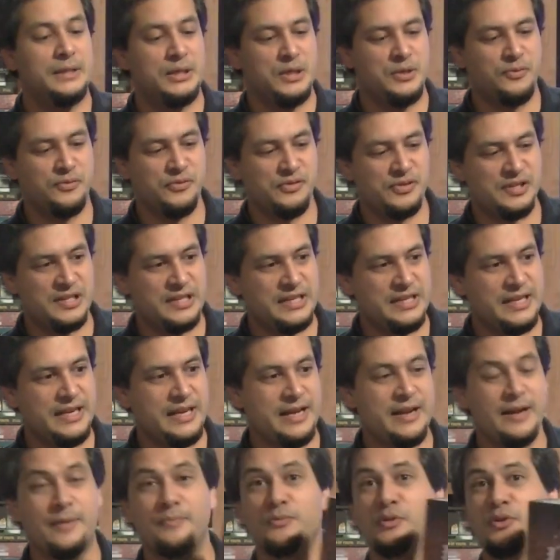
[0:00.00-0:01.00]
obviously
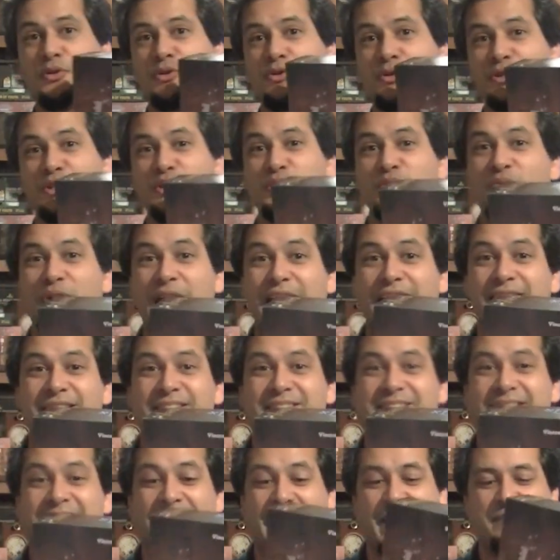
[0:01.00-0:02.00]
I'm not going to rank
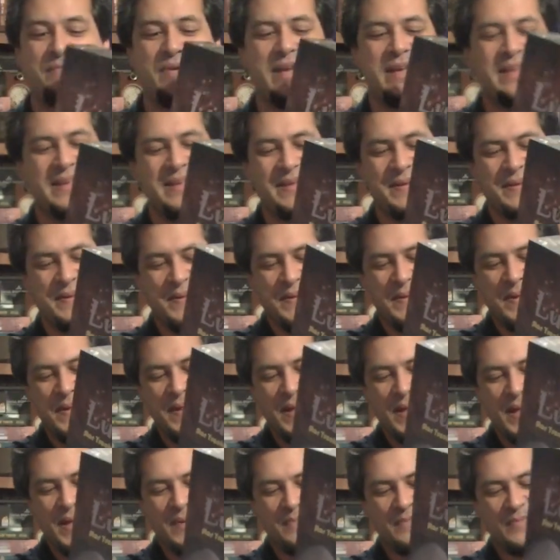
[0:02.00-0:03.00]
this game,
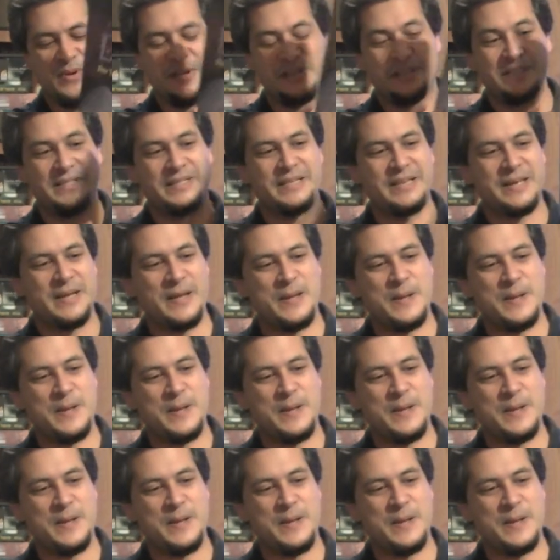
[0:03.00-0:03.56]
but